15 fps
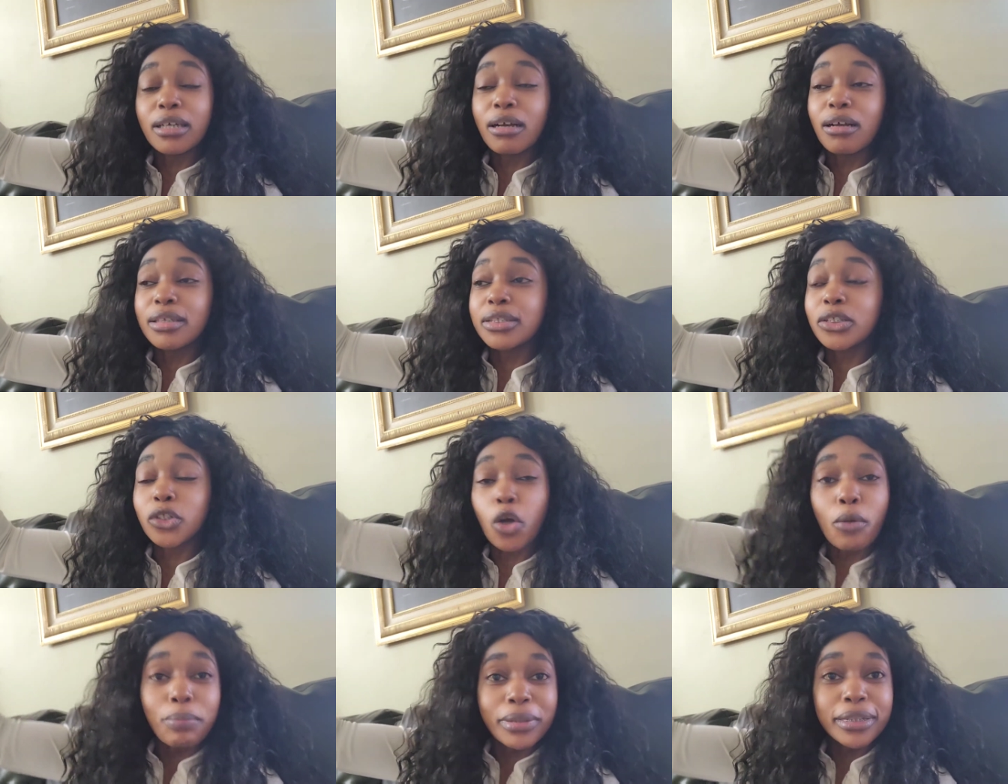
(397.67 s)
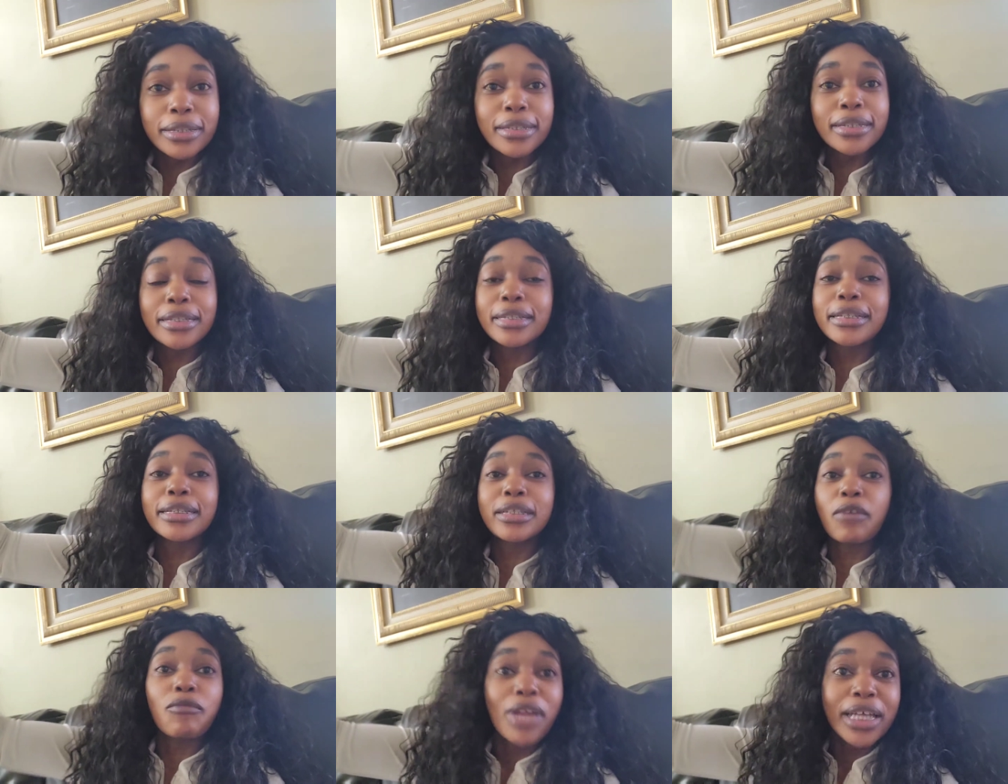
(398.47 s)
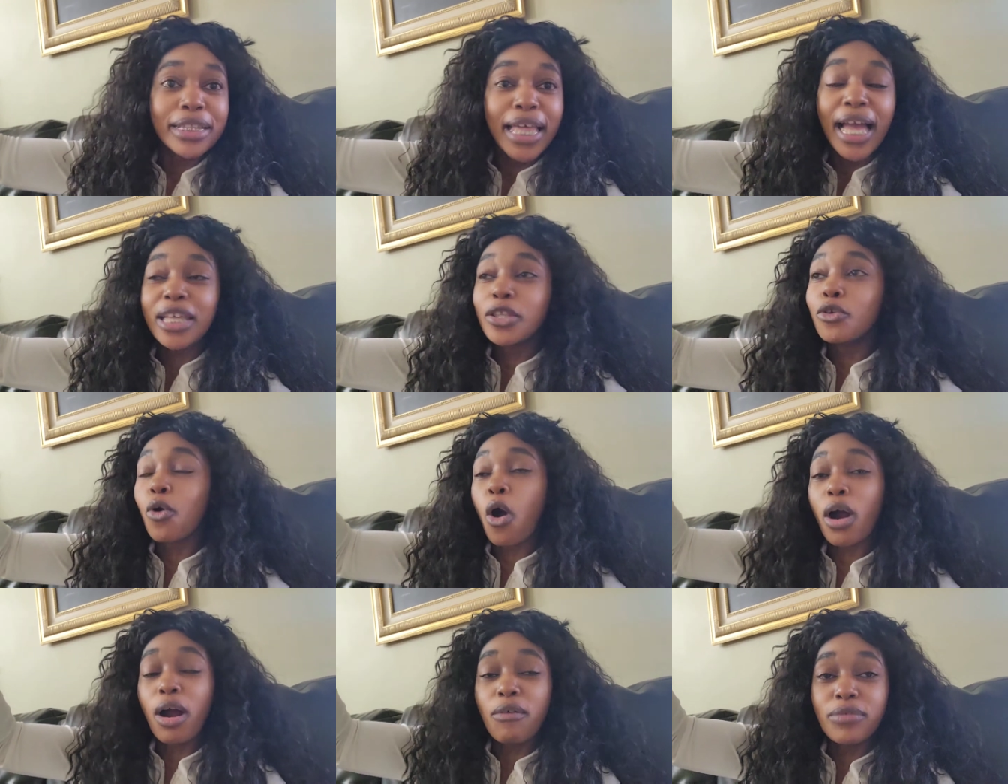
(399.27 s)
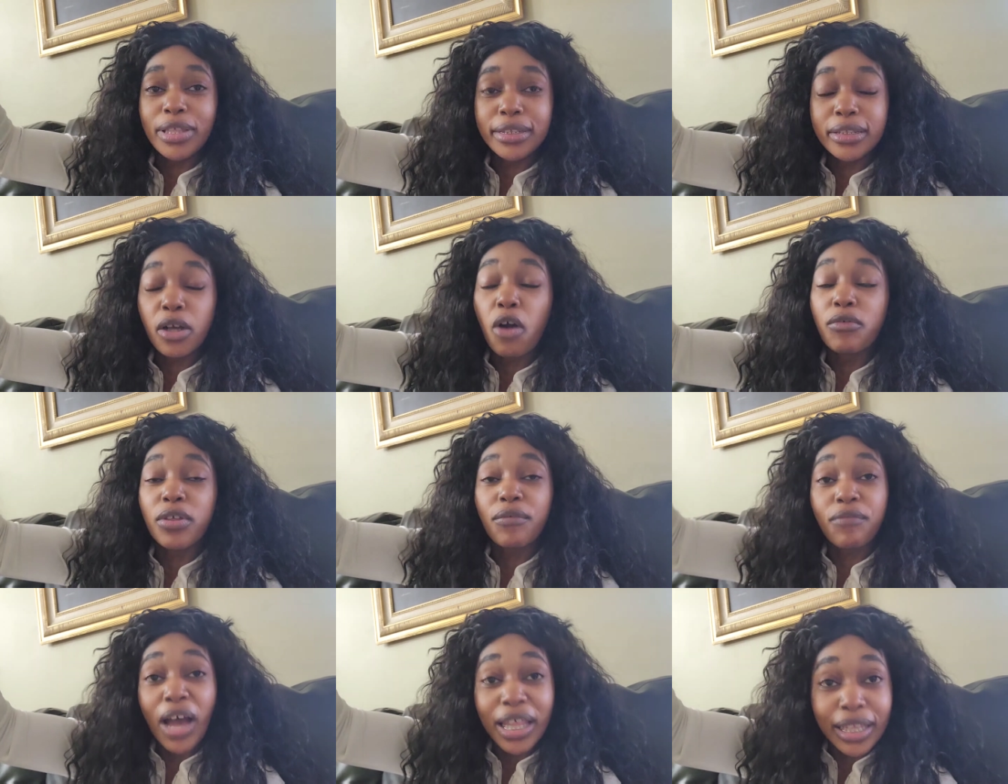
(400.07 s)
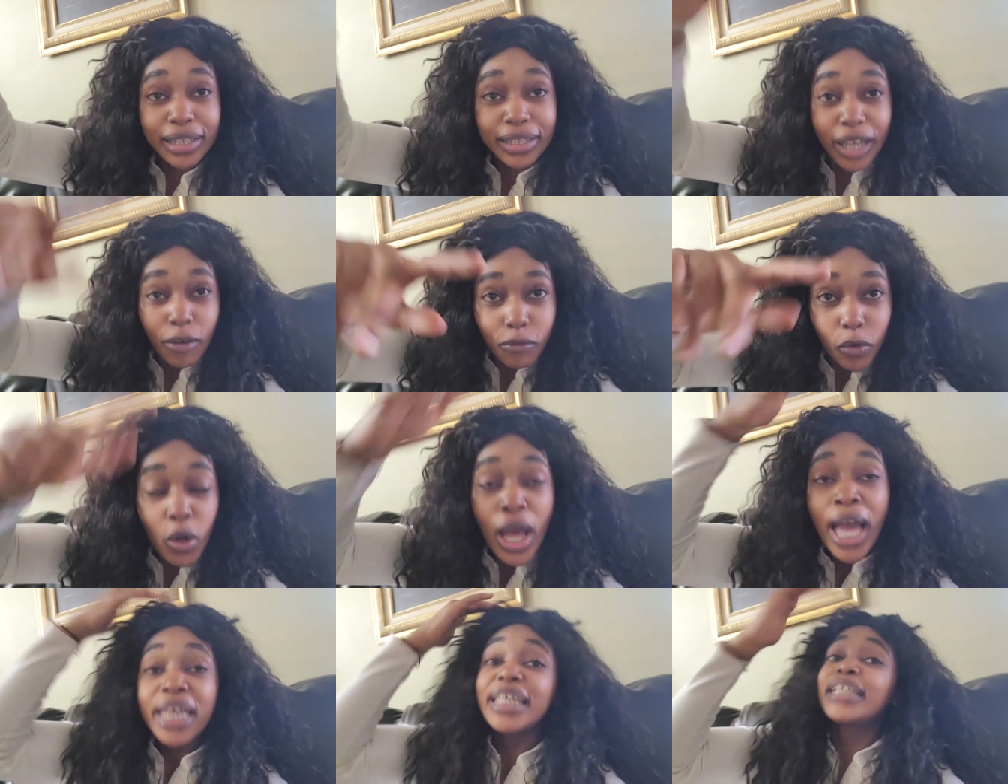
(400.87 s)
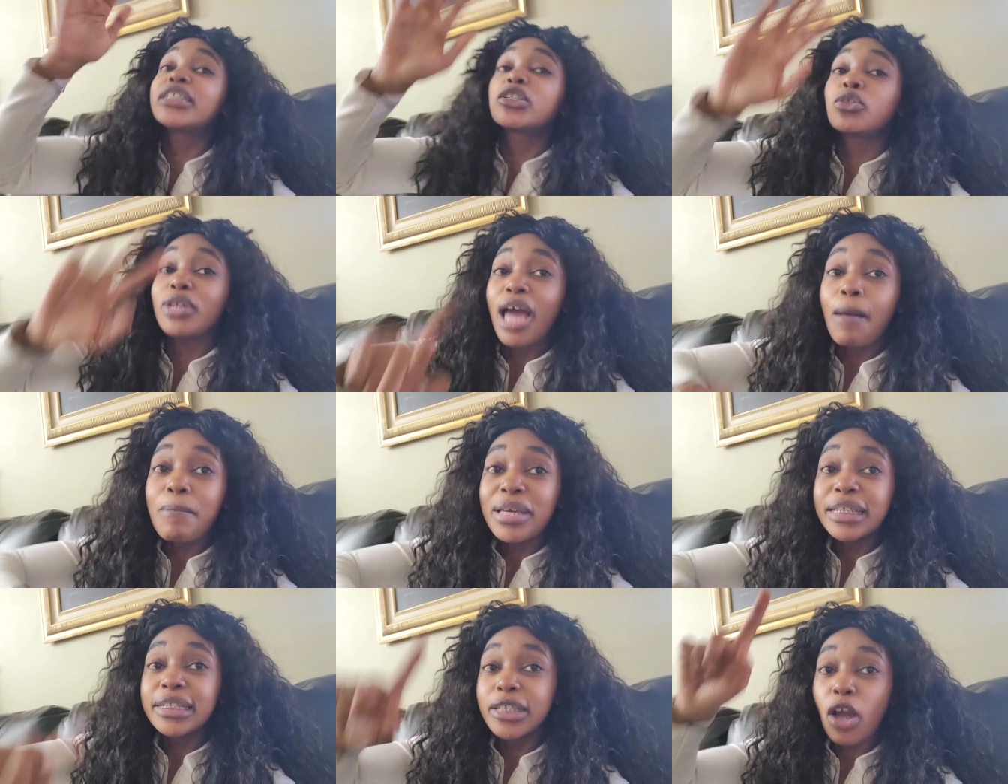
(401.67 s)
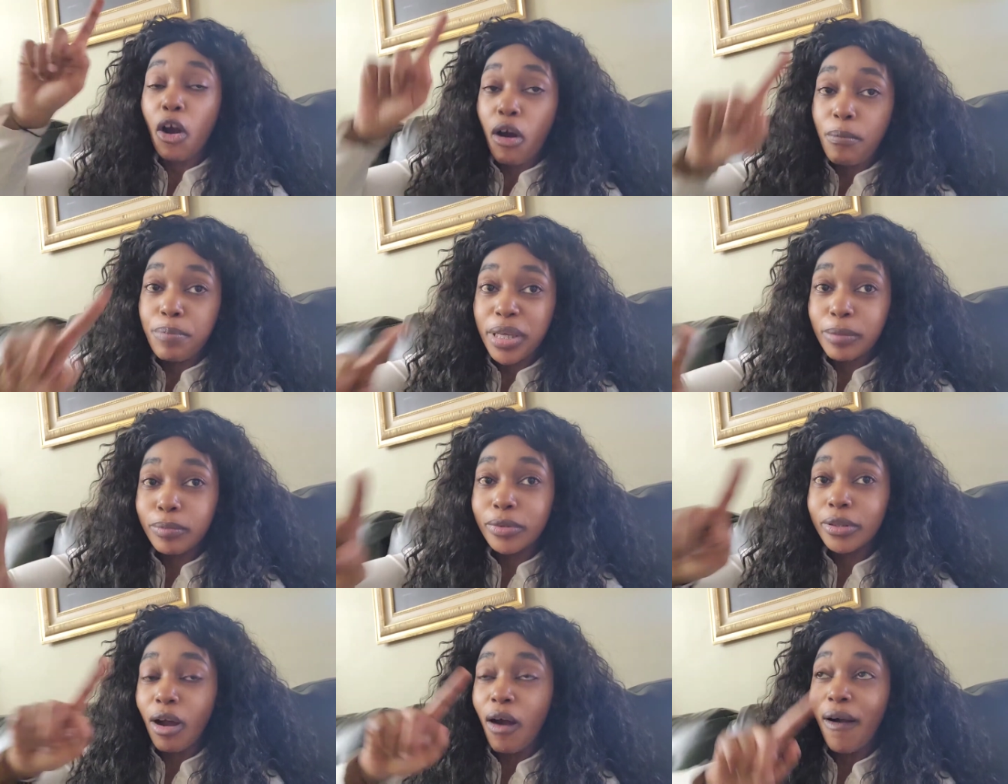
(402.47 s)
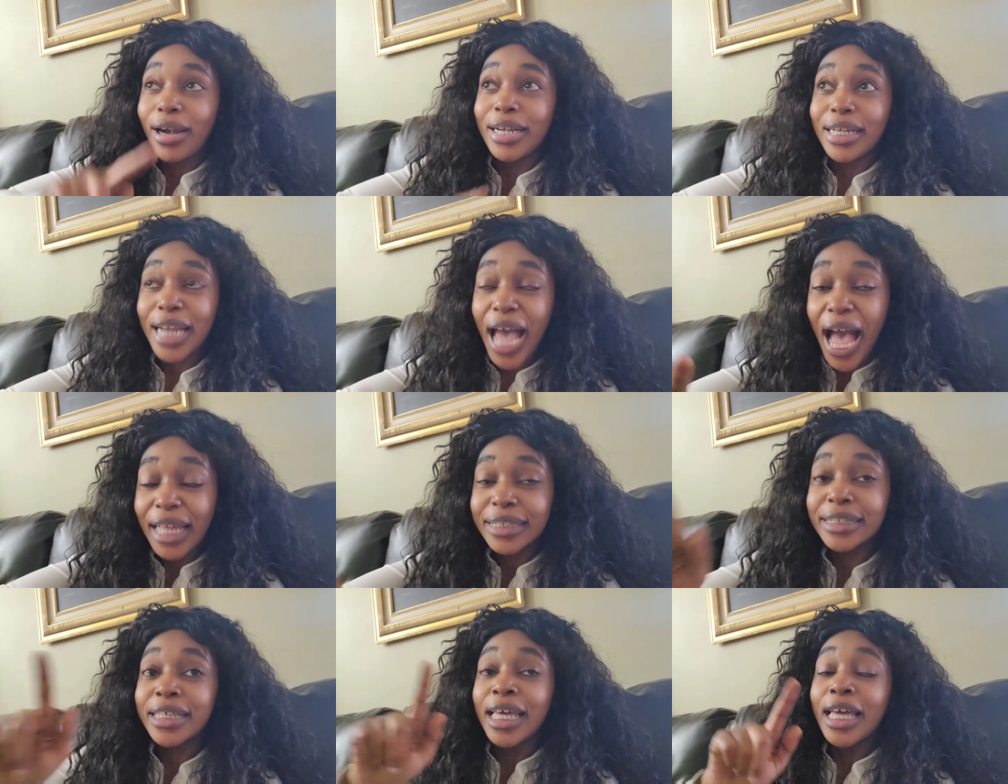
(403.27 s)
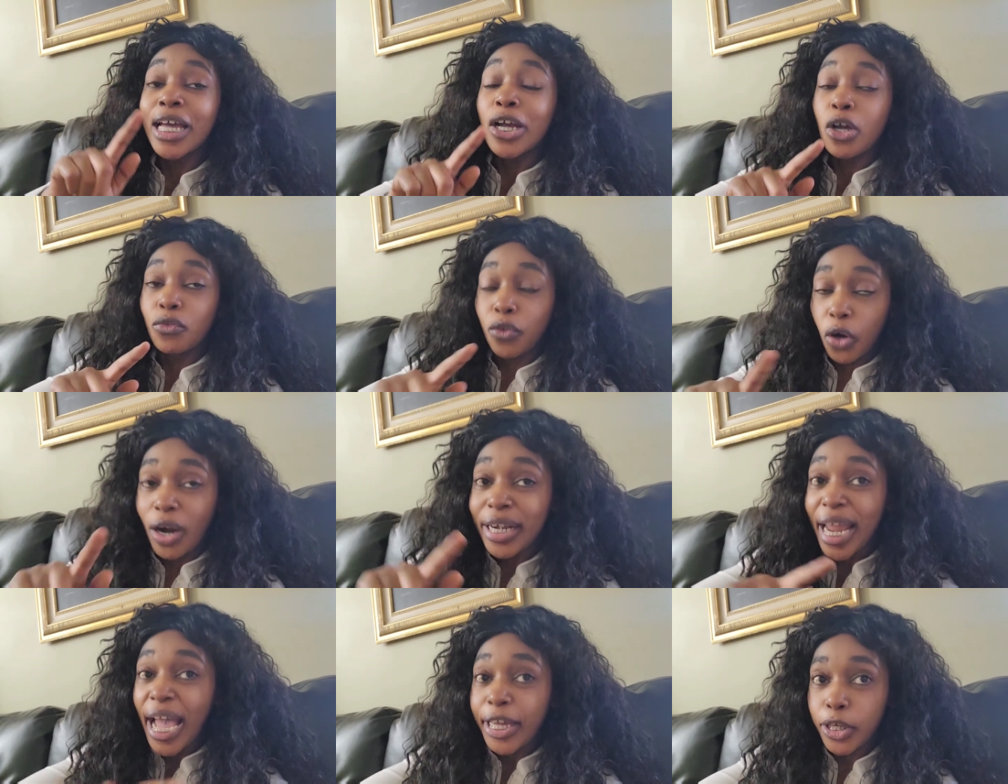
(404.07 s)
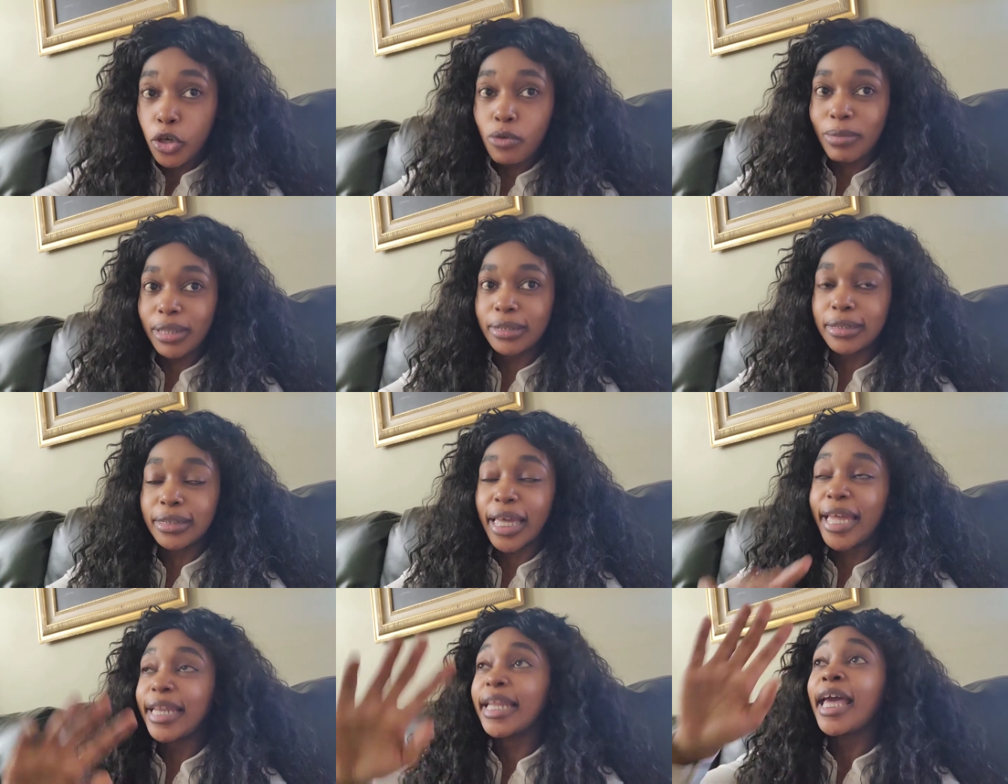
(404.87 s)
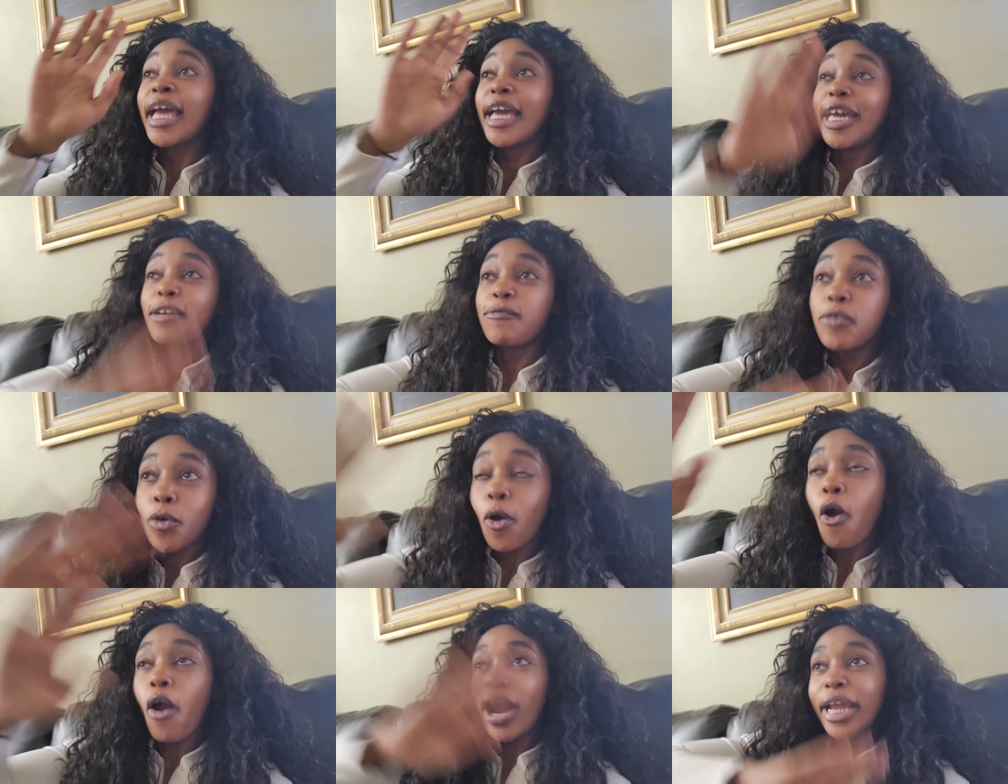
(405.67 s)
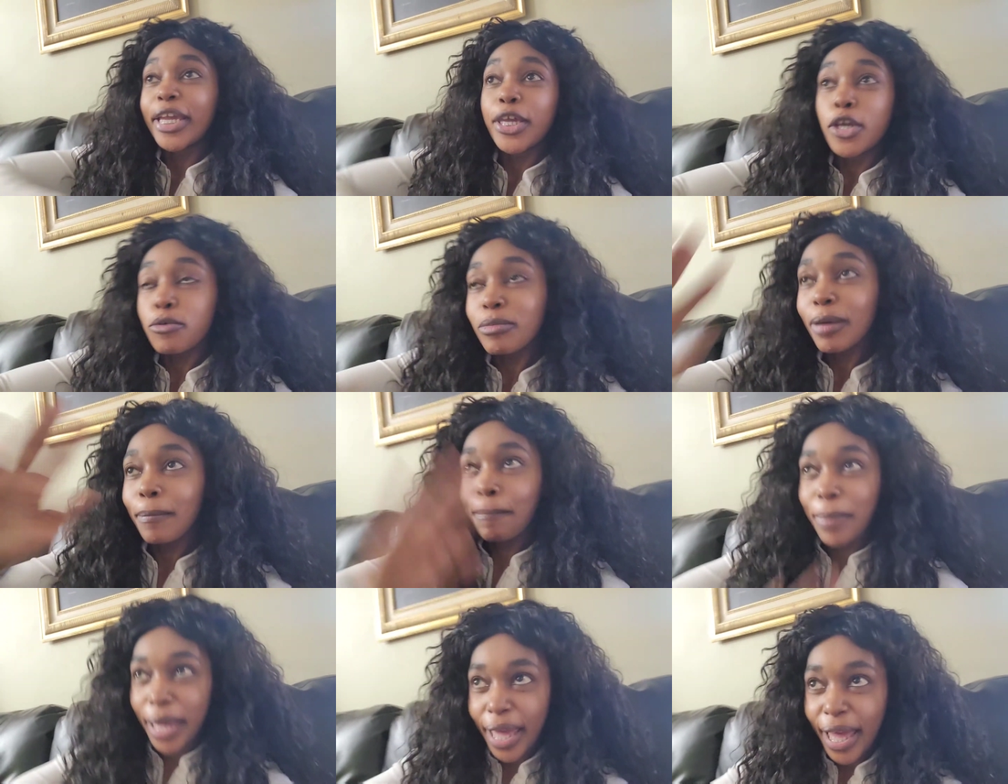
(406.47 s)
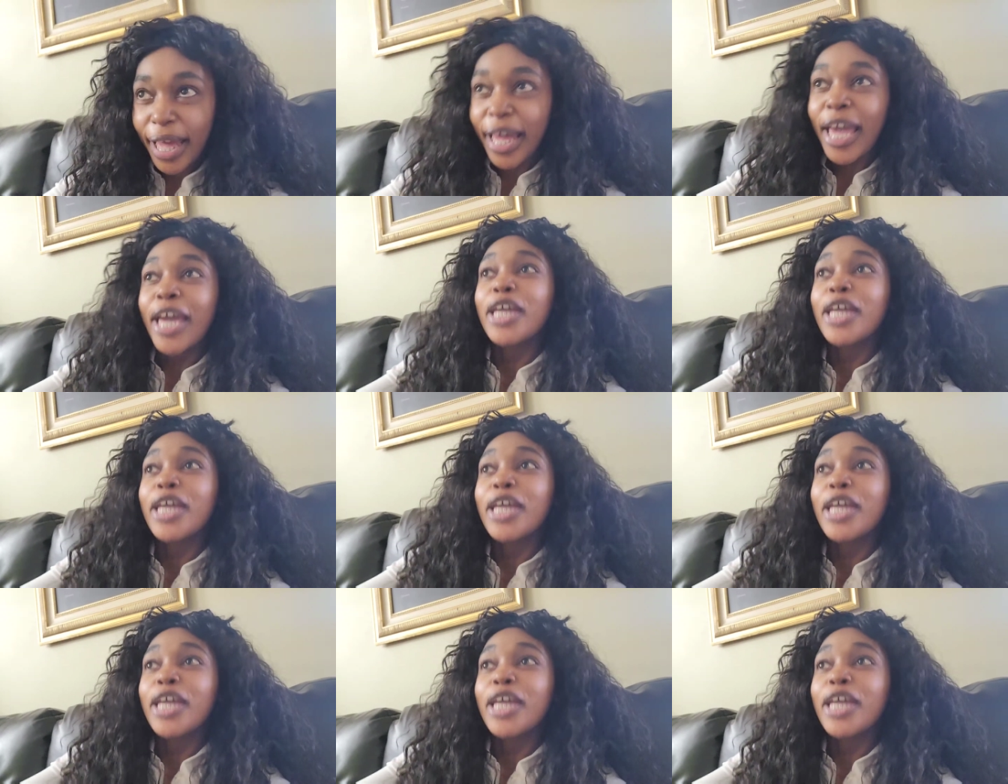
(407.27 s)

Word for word: uh, uh, serpents and stuff like that. You are of your, of your father devil. Yes, so that means there are people that are not there are not humans and if you are a human being